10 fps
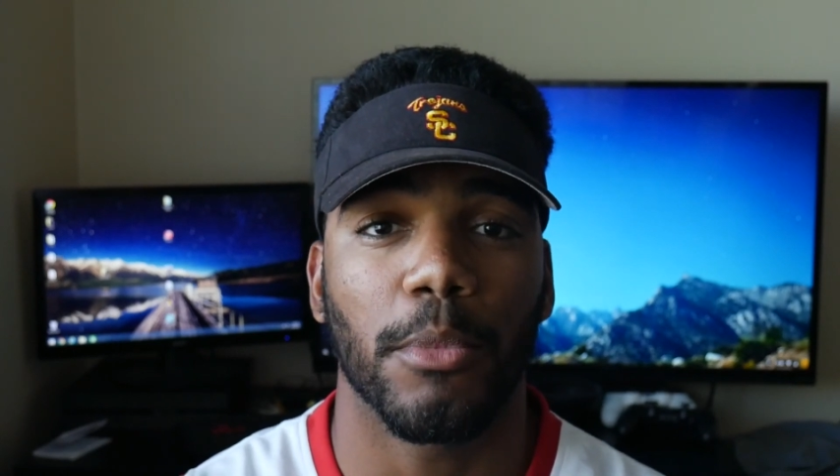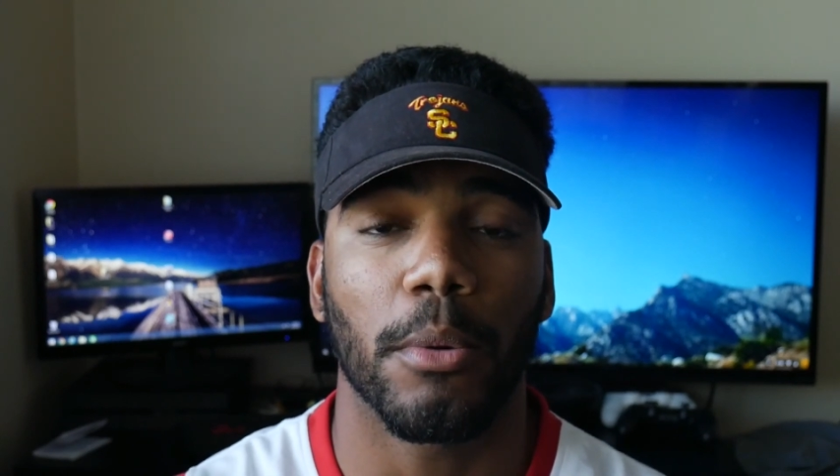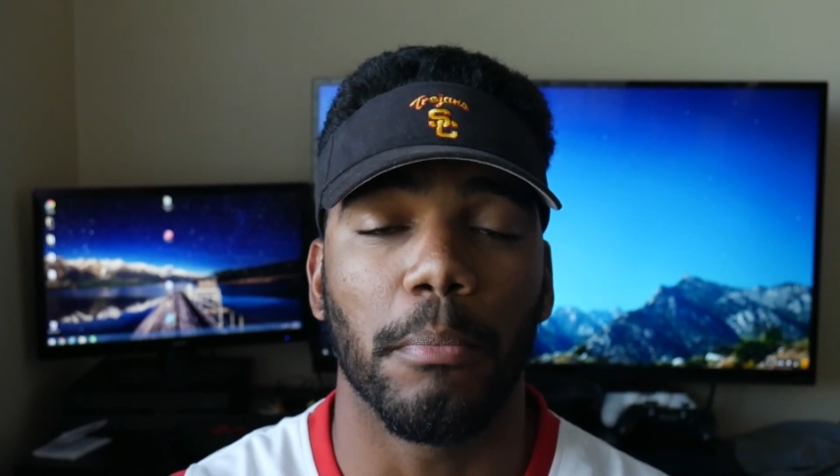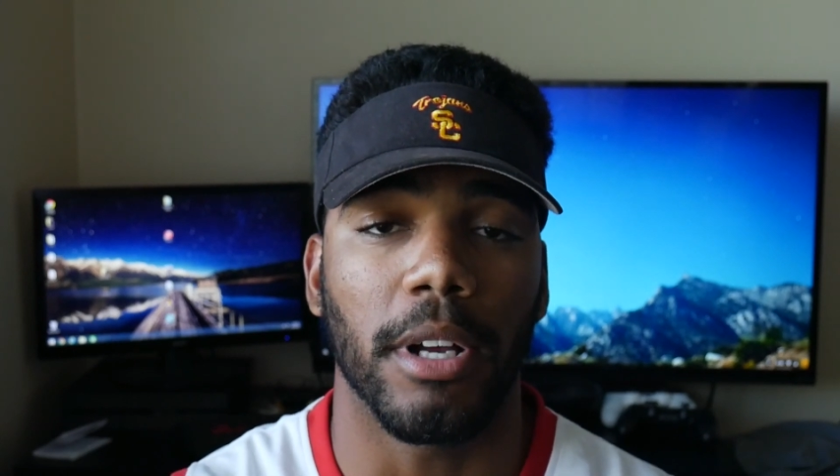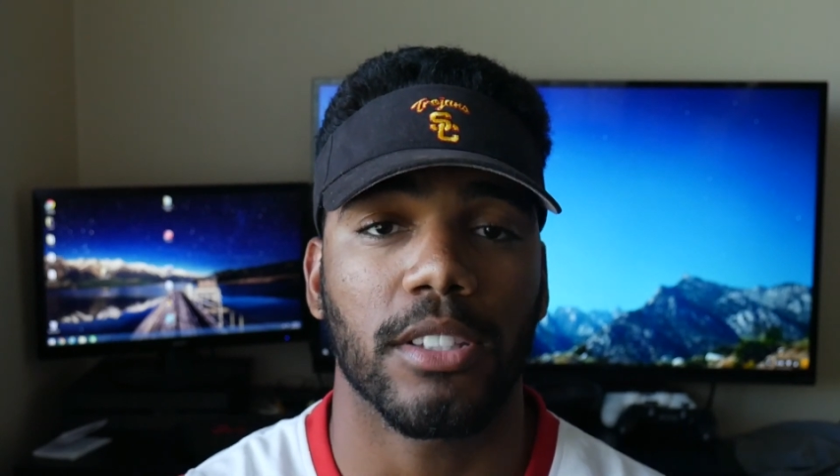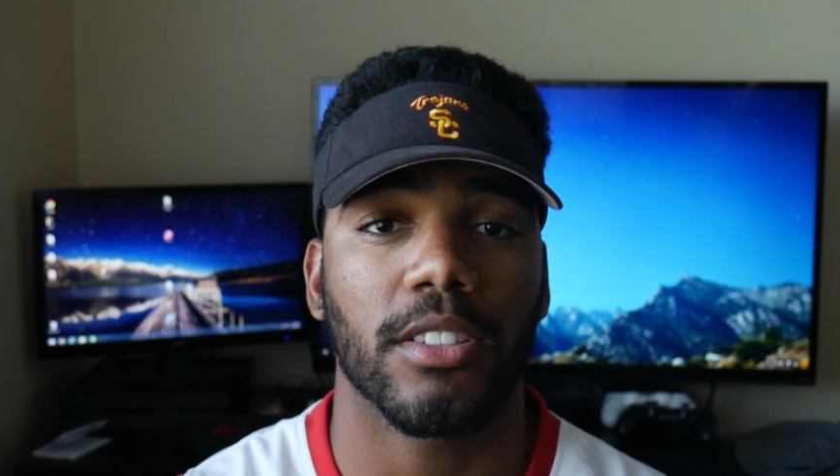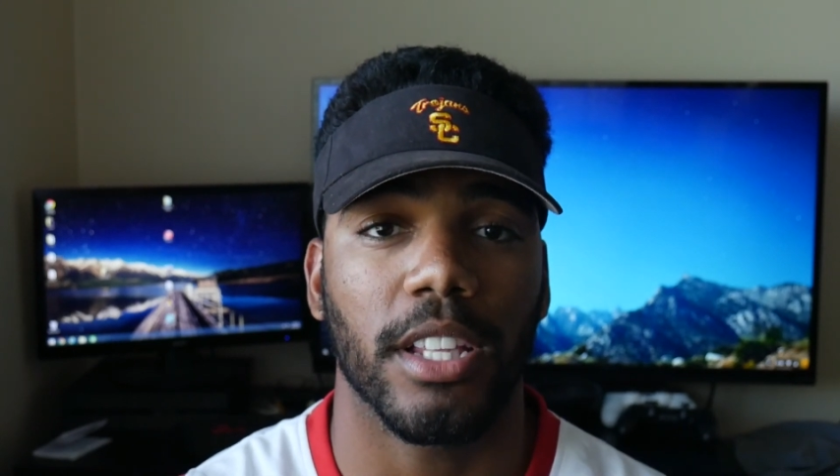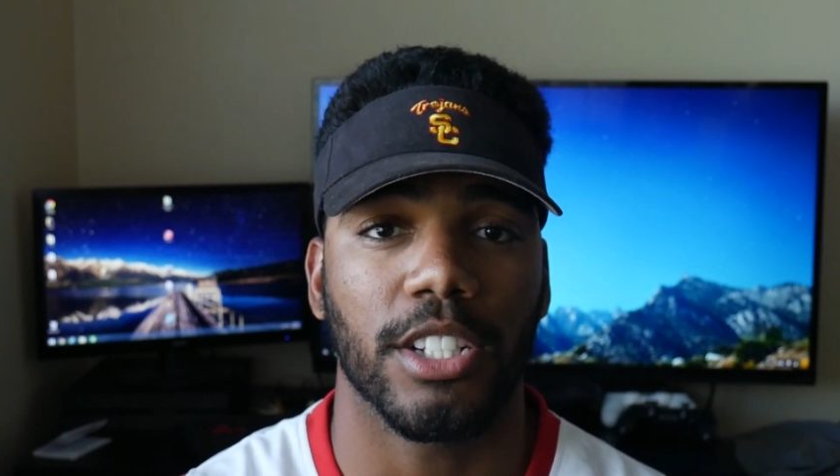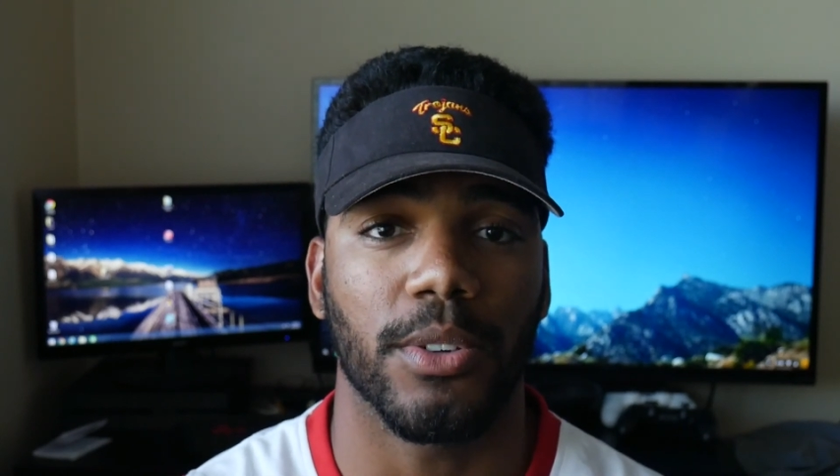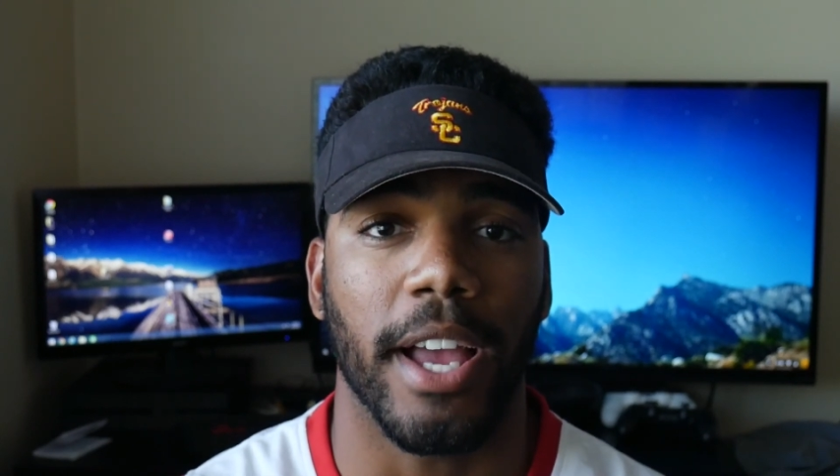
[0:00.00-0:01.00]
more muscle
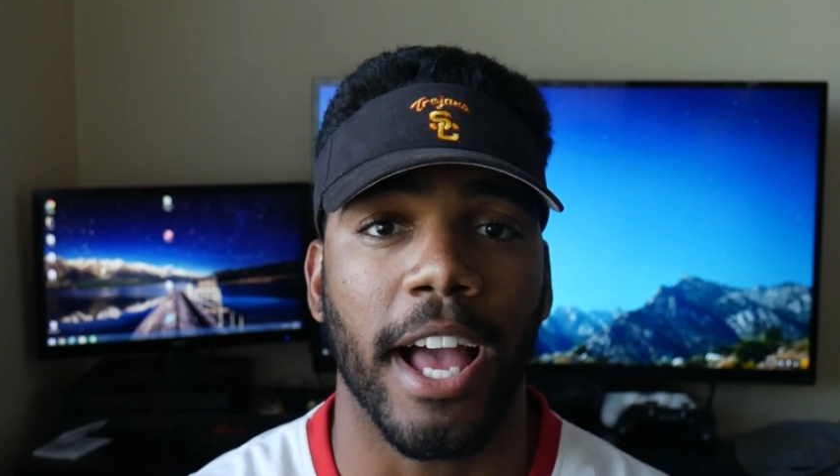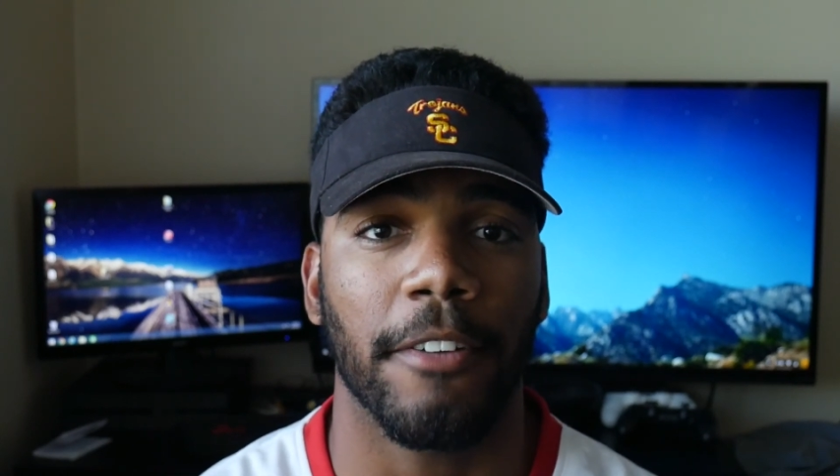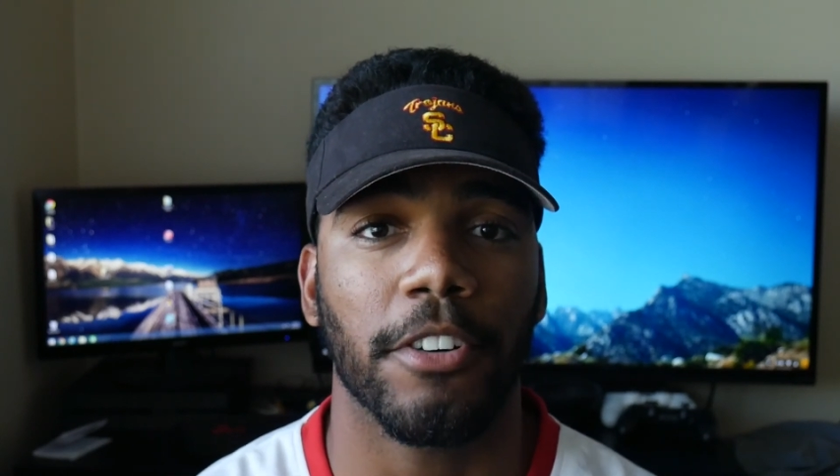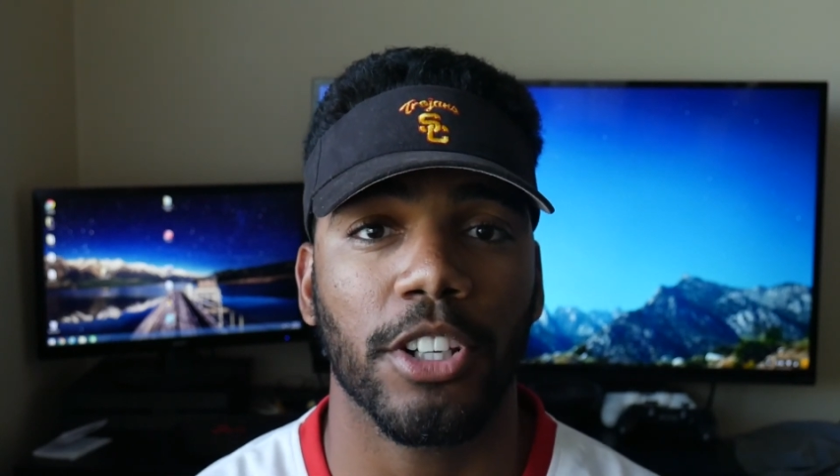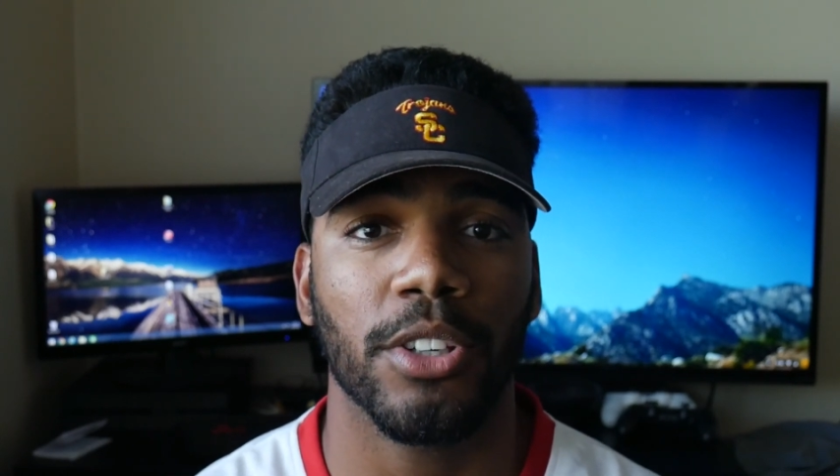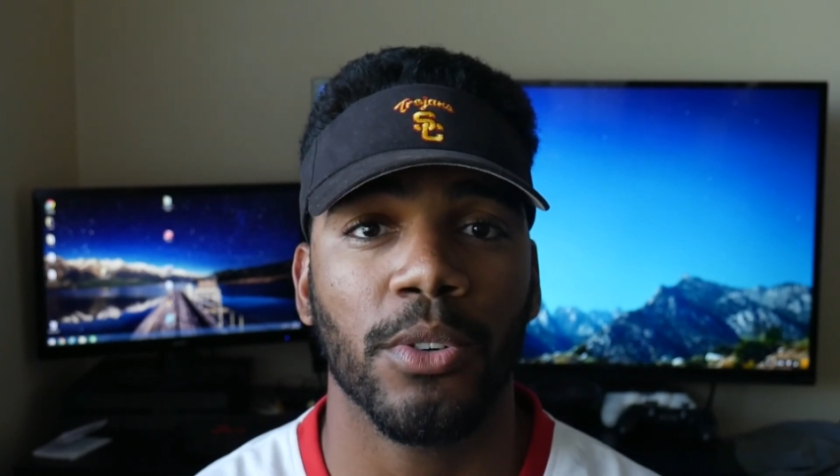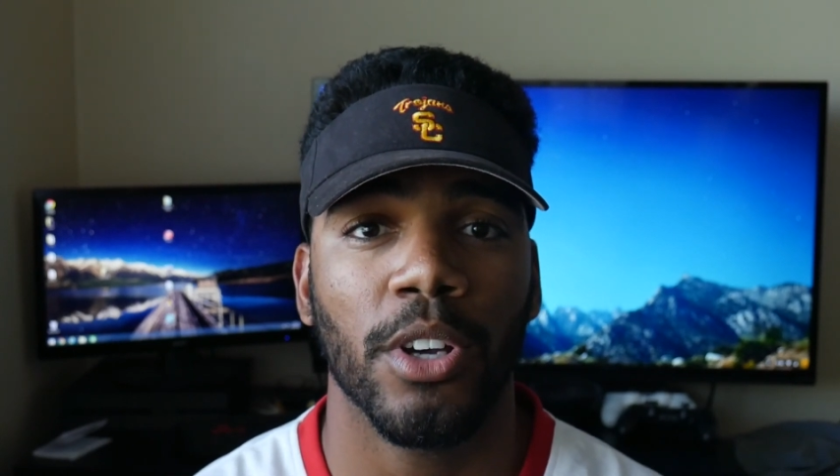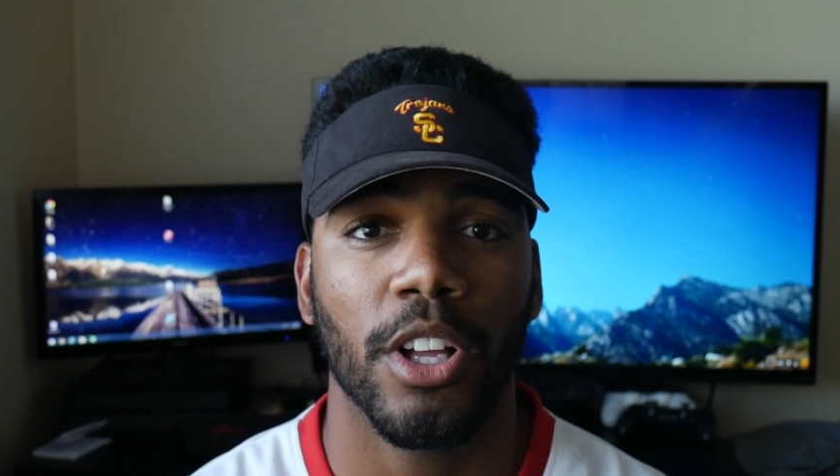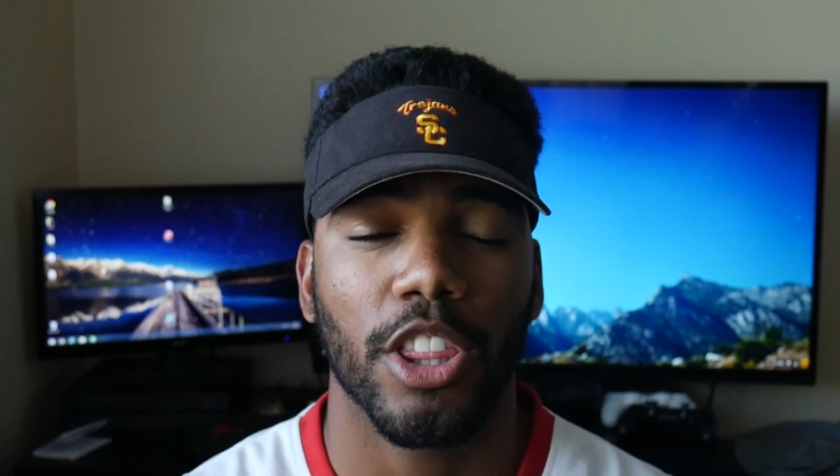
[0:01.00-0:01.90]
that you have on you,